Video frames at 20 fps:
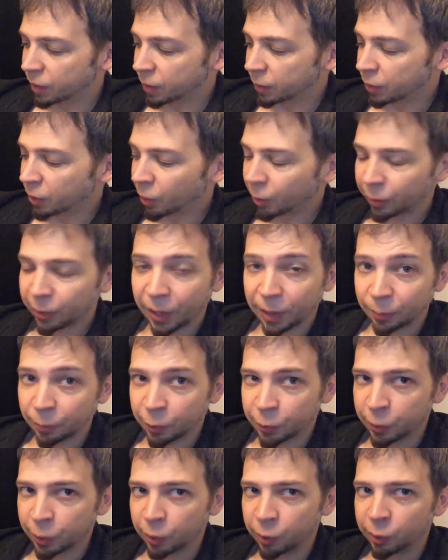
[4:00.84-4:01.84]
The Dark Knight
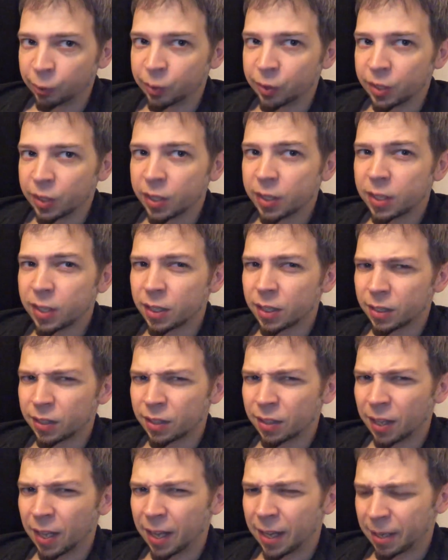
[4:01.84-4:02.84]
Returns. This is
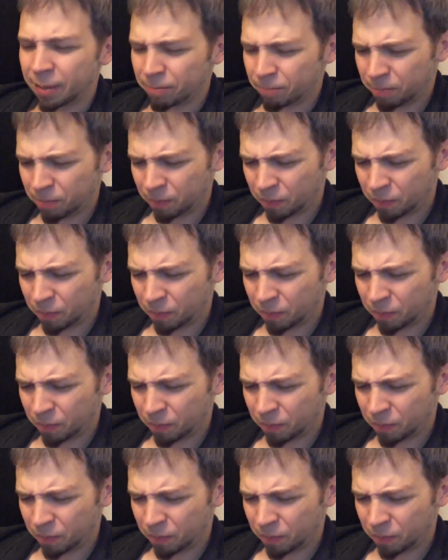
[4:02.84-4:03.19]
like